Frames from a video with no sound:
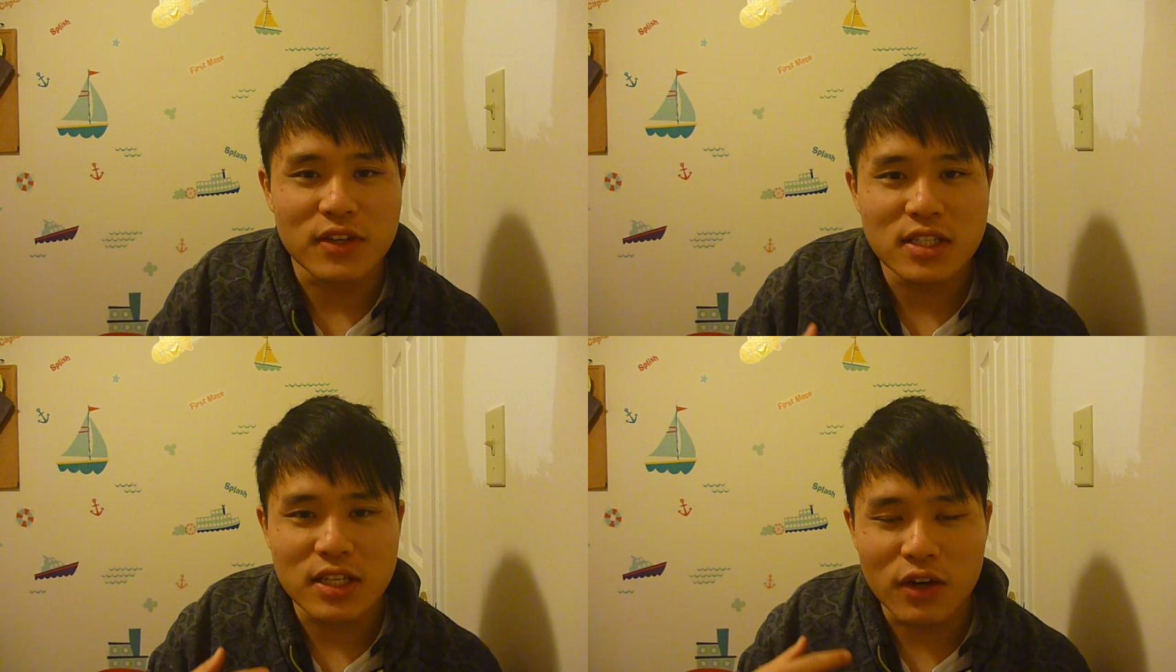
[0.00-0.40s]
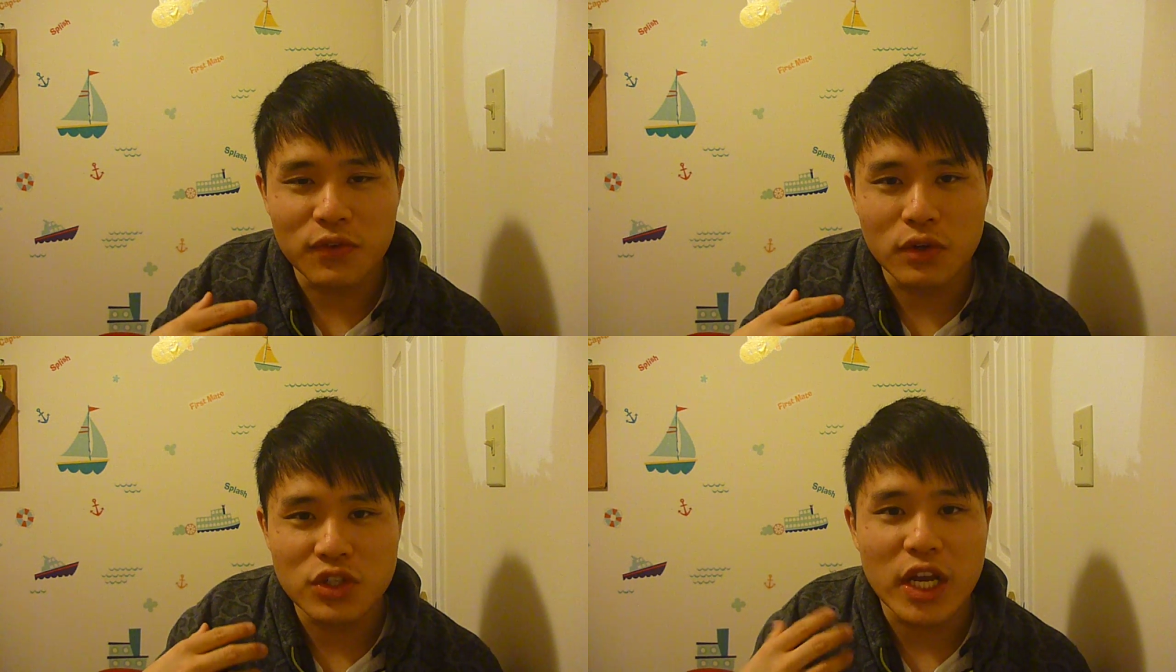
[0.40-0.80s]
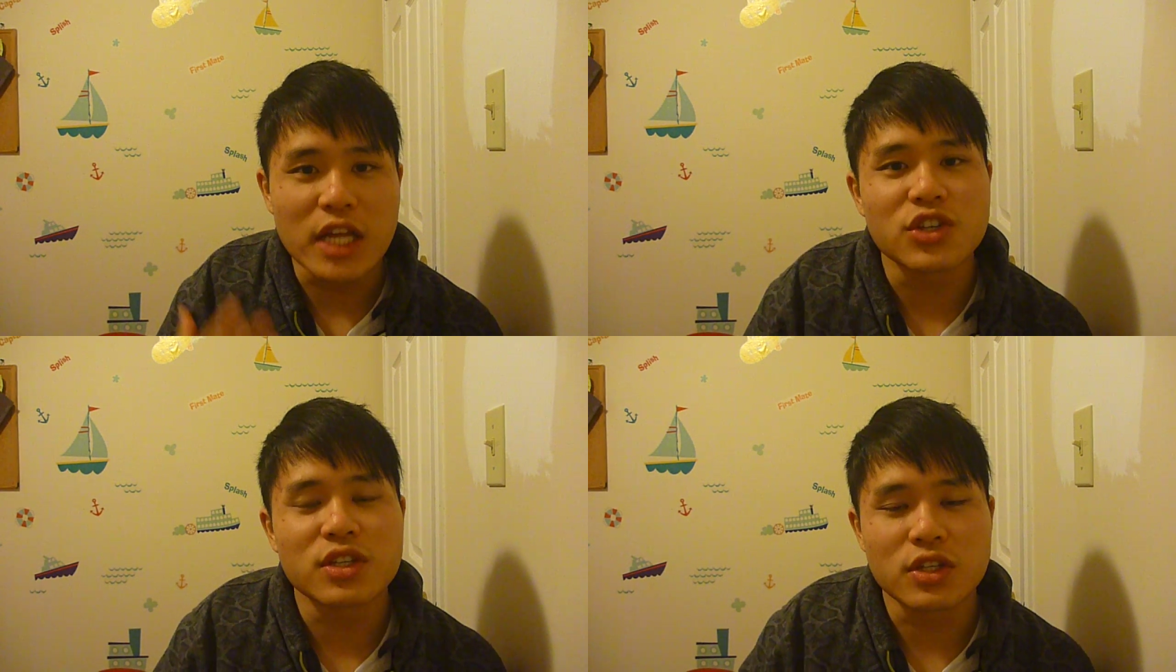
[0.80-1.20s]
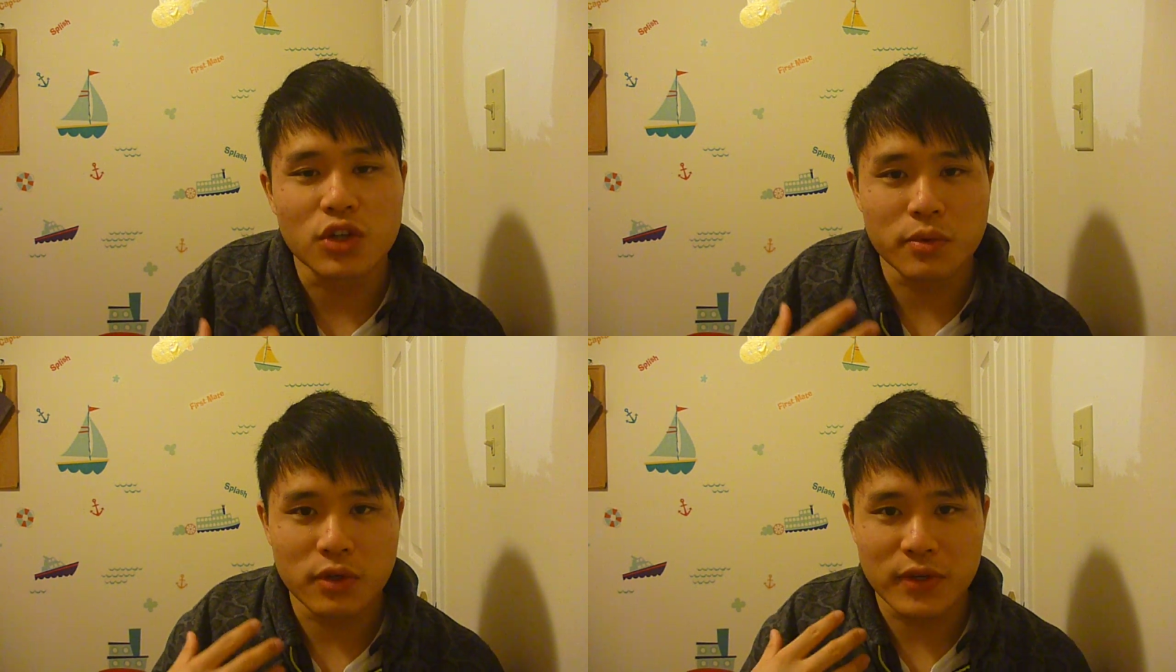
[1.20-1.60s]
This earphone changes in
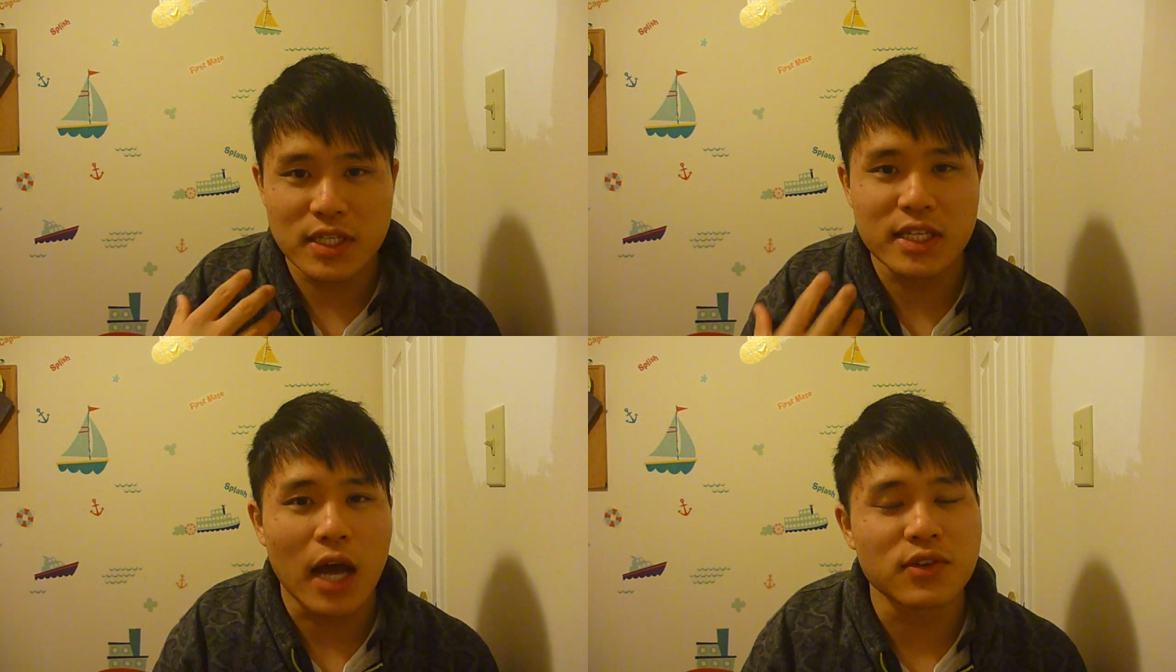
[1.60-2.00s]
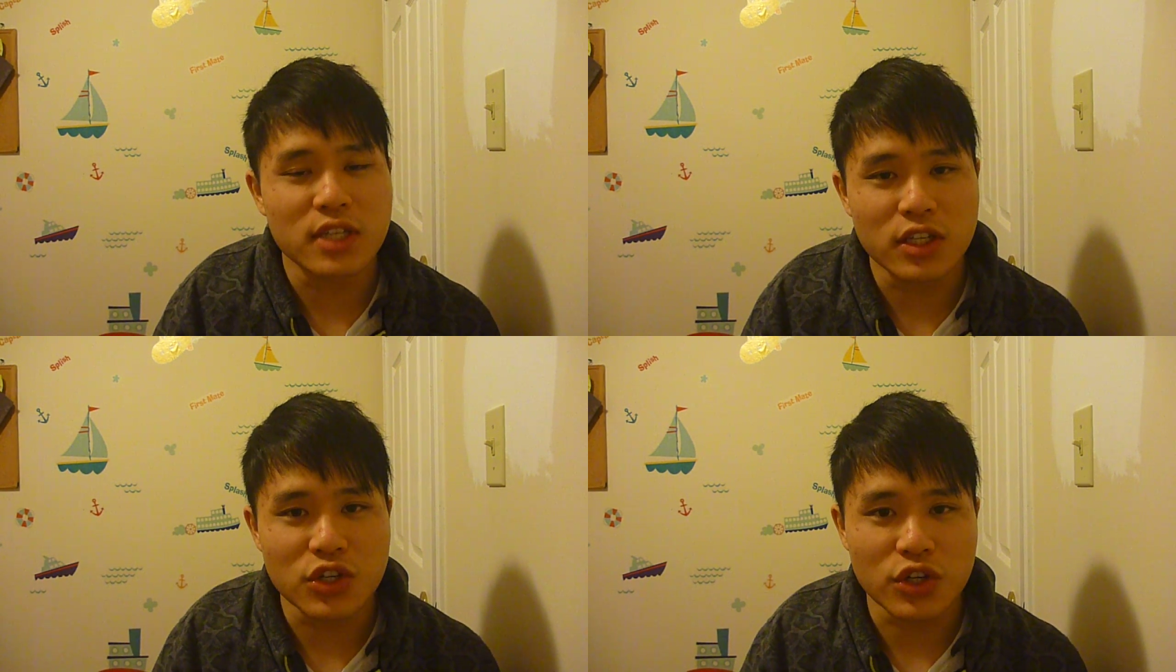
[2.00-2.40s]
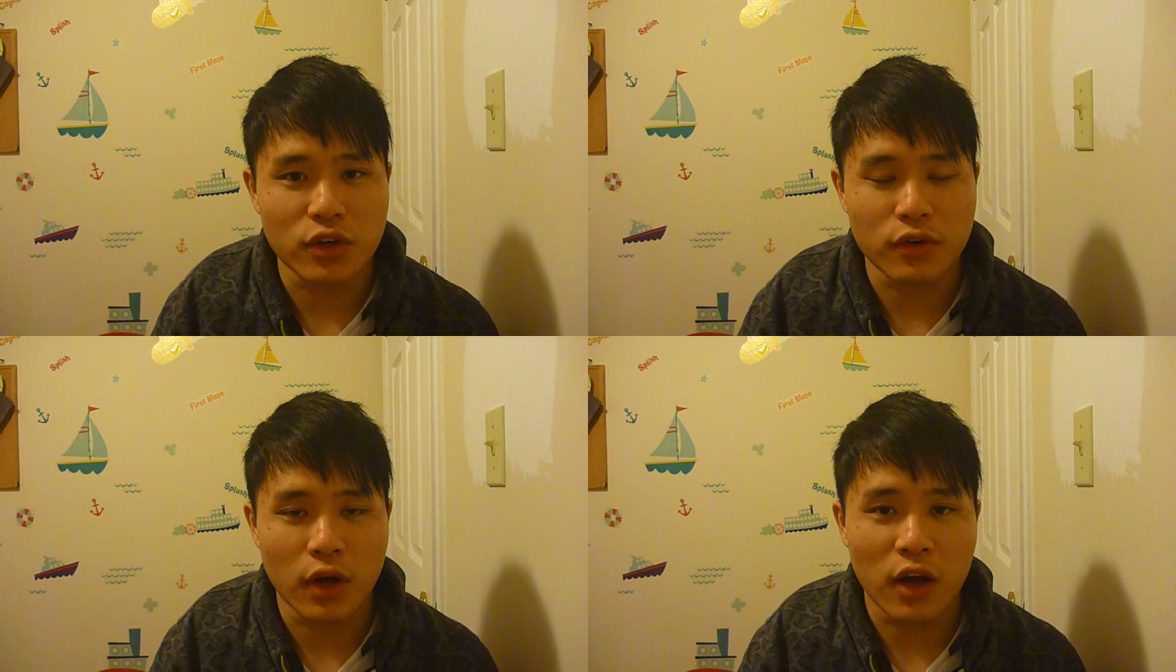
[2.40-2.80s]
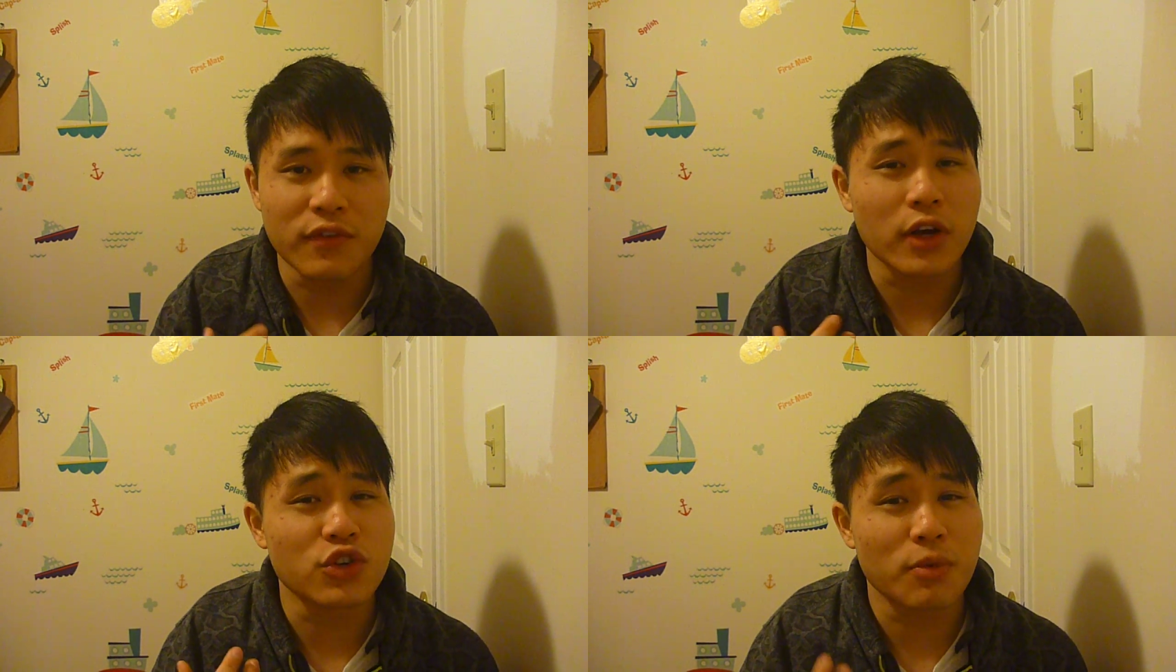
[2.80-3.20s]
terms of its sound signature
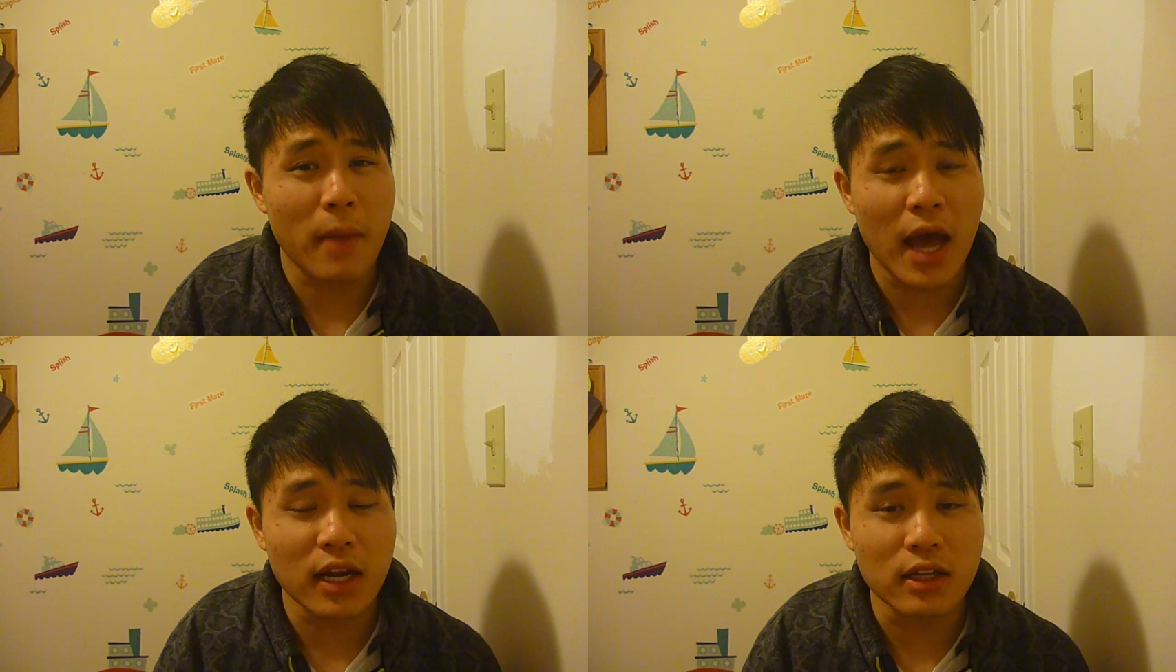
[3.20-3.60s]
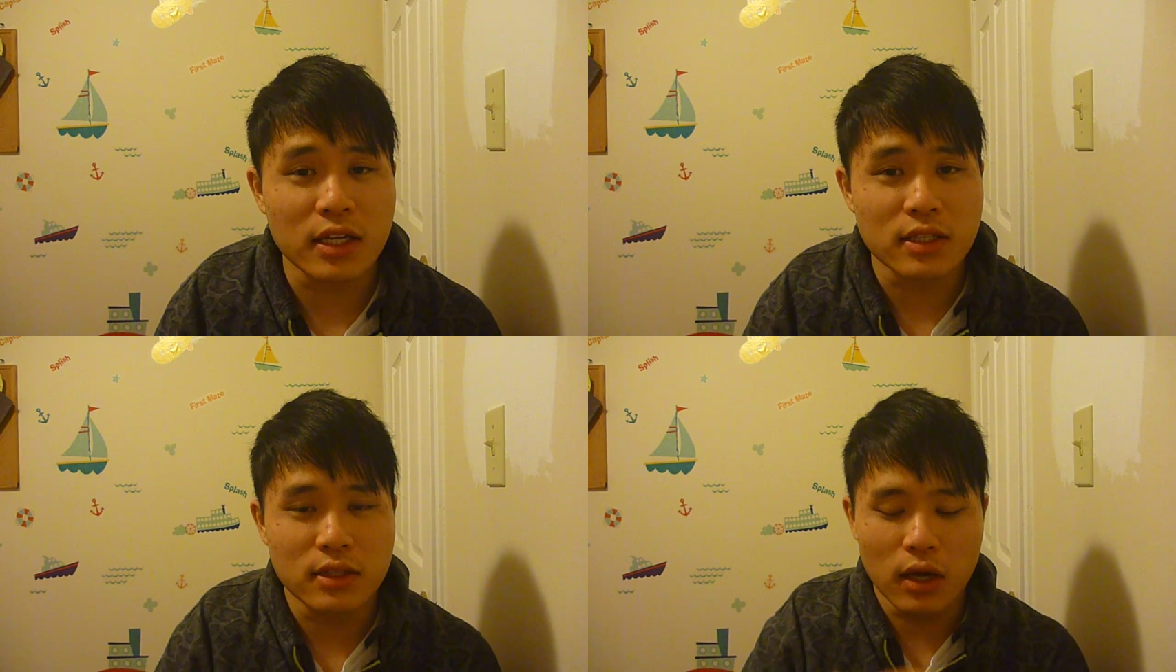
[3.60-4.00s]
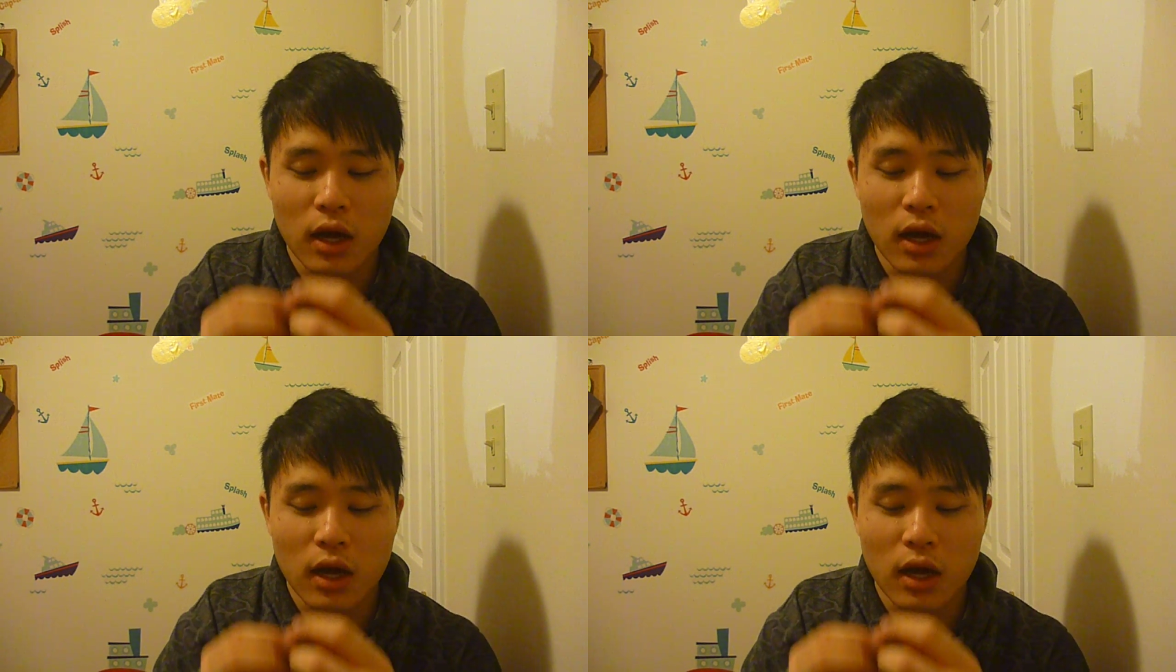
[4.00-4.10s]
very dramatically